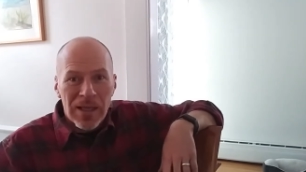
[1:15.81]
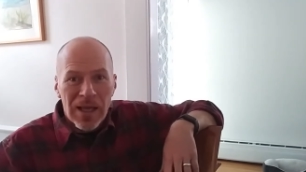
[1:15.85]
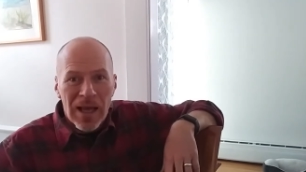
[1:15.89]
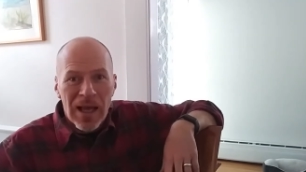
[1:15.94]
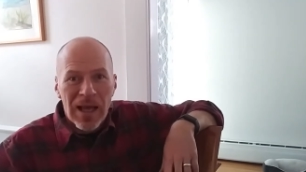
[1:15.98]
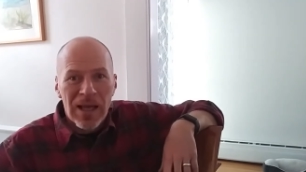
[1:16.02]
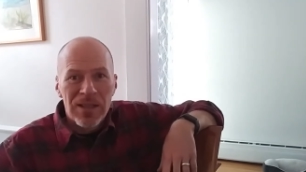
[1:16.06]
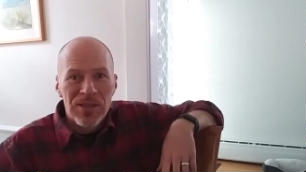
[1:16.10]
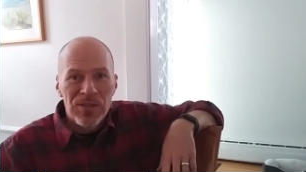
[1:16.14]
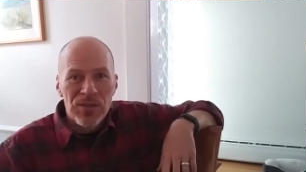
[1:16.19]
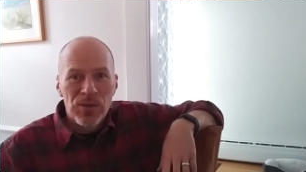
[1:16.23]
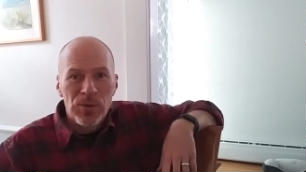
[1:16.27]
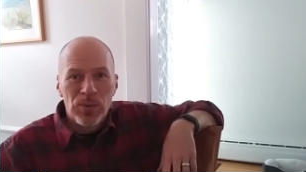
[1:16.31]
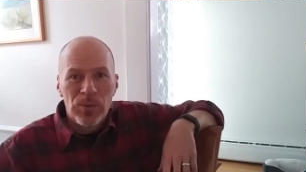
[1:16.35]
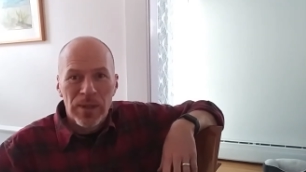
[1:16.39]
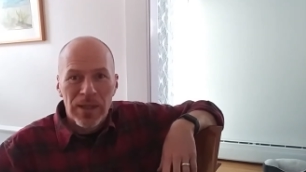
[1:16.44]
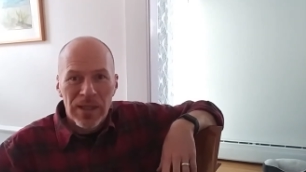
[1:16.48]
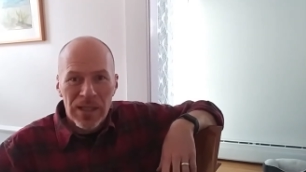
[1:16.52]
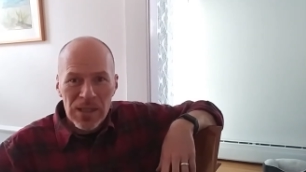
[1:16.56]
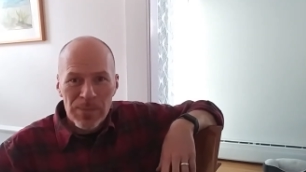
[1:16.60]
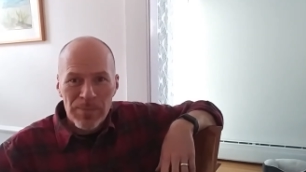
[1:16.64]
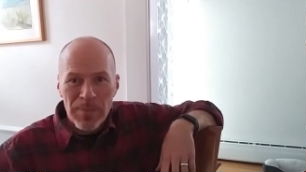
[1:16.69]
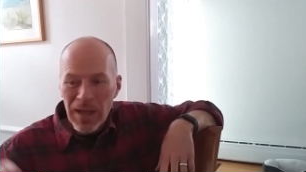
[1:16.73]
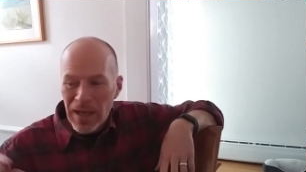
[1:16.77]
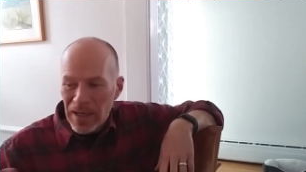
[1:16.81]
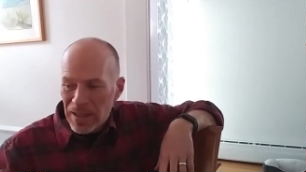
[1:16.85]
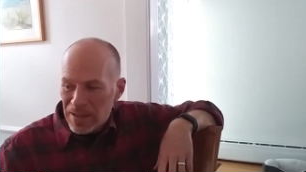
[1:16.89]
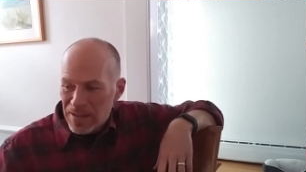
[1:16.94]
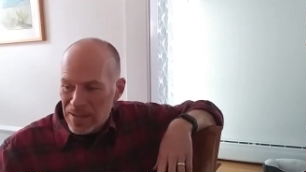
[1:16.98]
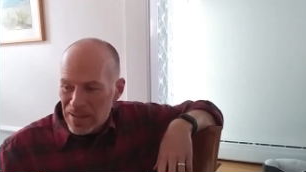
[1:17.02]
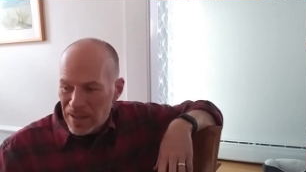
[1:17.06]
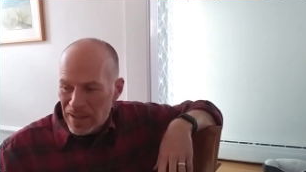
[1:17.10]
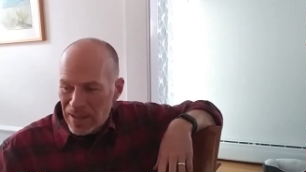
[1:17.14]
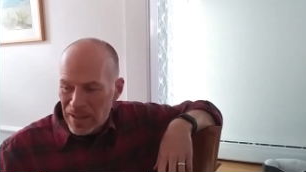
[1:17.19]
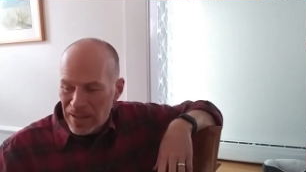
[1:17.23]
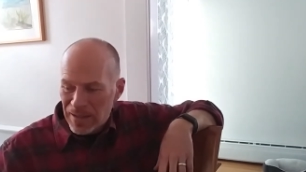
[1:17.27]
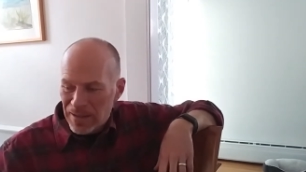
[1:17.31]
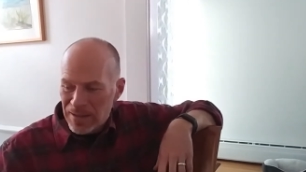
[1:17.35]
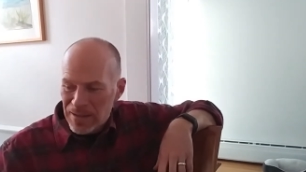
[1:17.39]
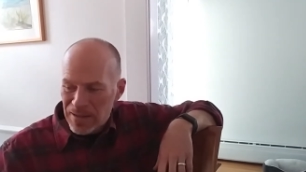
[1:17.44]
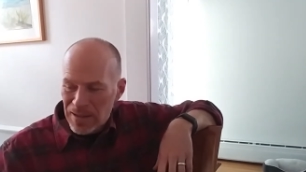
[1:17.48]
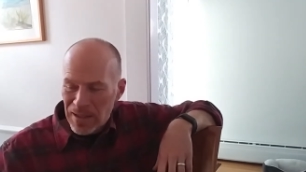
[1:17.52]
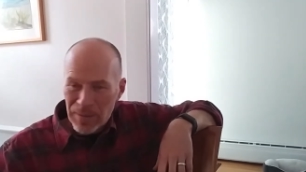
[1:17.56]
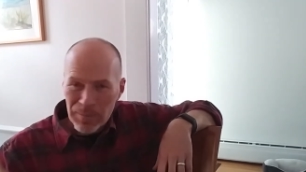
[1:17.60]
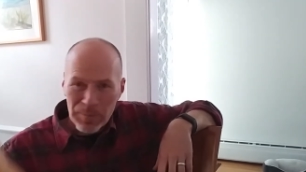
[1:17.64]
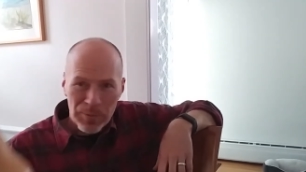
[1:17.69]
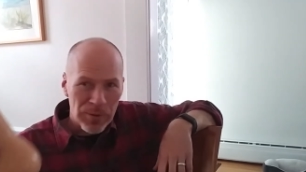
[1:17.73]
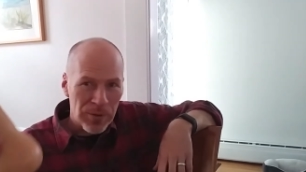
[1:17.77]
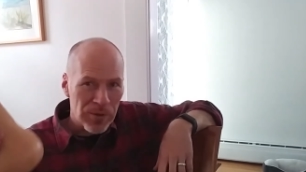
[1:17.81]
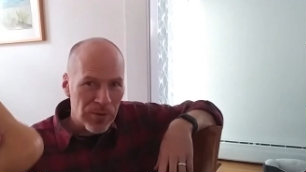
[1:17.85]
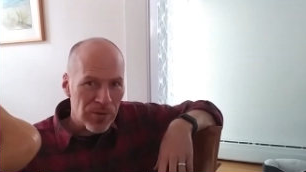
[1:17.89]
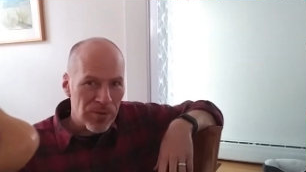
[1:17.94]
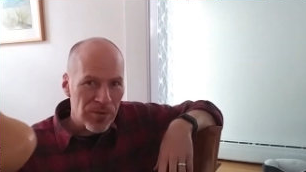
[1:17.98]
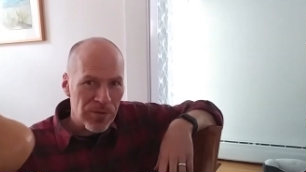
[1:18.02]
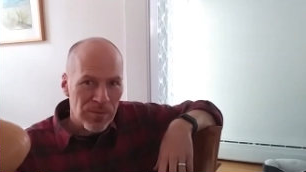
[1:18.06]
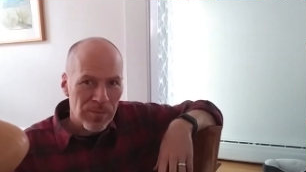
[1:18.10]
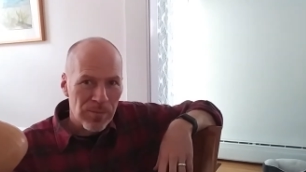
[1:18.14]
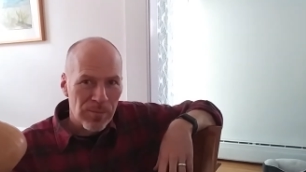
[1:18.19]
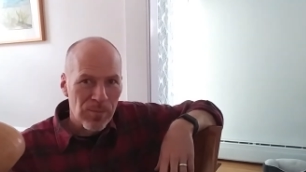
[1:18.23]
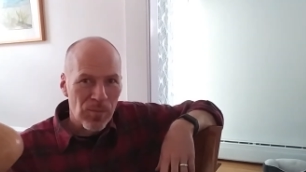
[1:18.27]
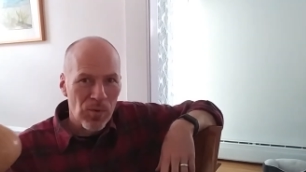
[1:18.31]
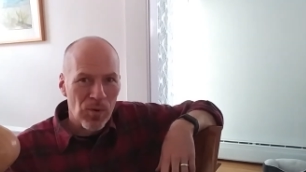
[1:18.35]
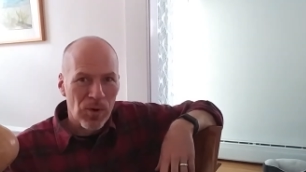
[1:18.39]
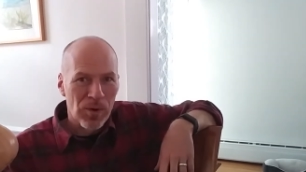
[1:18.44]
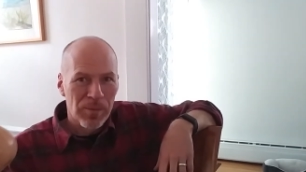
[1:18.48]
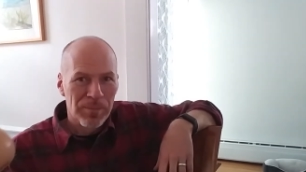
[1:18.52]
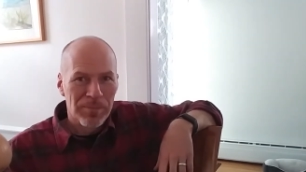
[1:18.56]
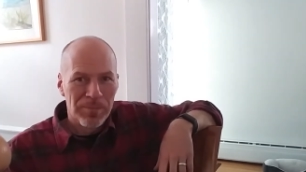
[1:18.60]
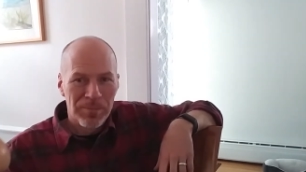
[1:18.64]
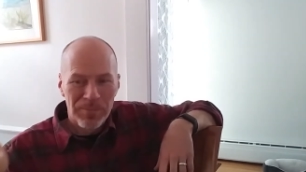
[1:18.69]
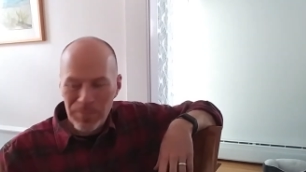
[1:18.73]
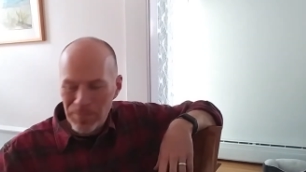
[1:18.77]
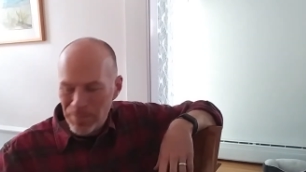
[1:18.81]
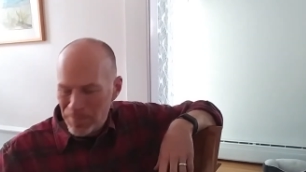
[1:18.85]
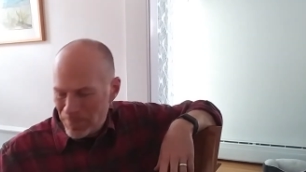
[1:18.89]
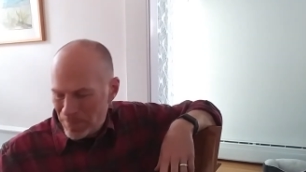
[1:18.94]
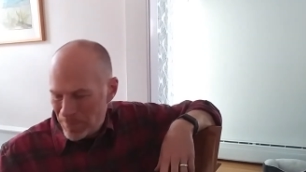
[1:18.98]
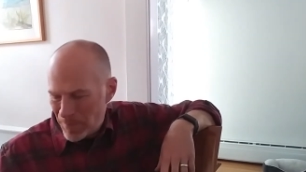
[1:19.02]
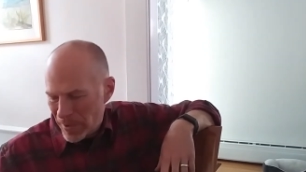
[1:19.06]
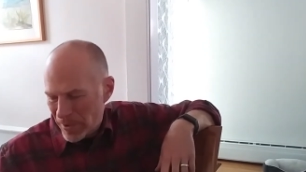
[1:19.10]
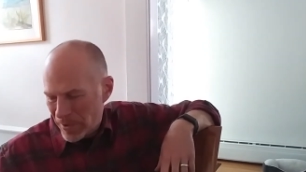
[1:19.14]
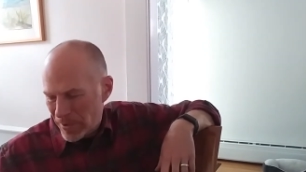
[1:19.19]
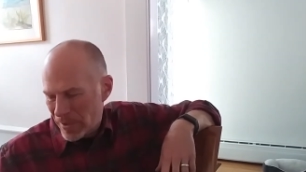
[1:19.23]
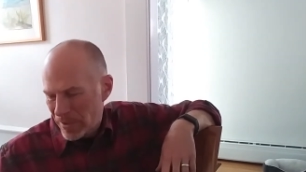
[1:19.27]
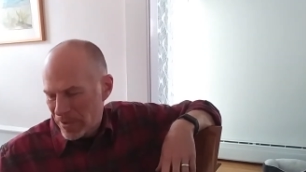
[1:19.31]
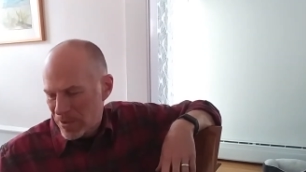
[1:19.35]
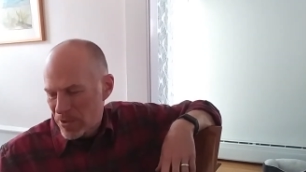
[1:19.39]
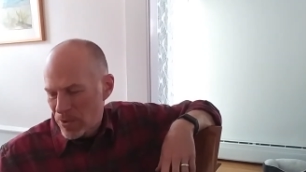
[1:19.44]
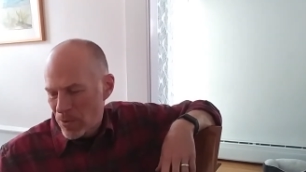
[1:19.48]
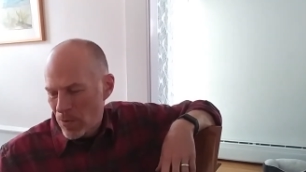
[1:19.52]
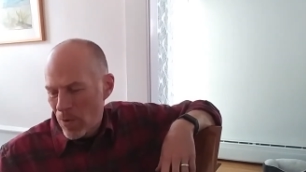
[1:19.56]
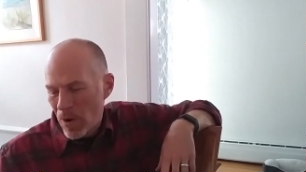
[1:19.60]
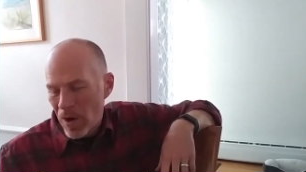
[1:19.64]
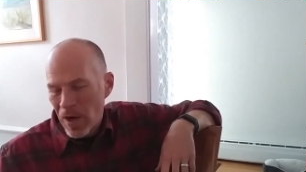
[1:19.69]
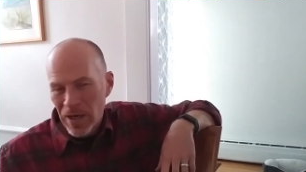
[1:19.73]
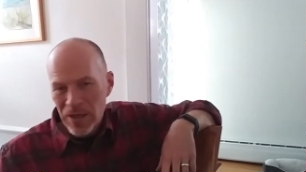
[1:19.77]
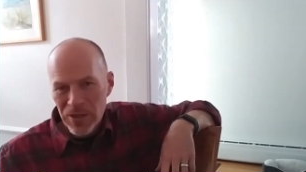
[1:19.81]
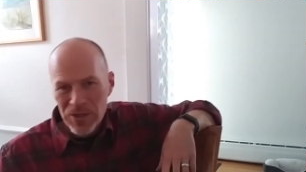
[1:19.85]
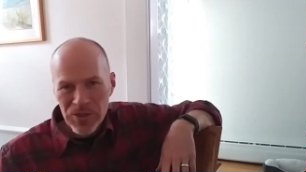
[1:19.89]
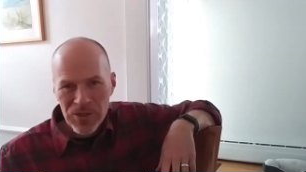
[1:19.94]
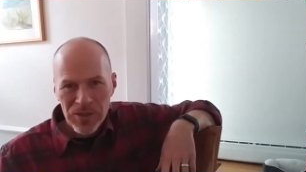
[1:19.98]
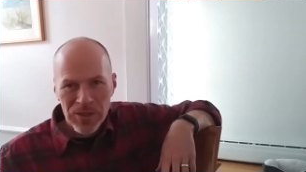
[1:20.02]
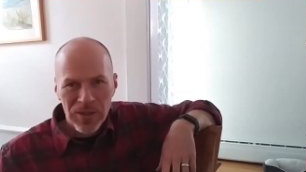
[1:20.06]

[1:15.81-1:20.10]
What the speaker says: as you would expect and produce more butternut squash.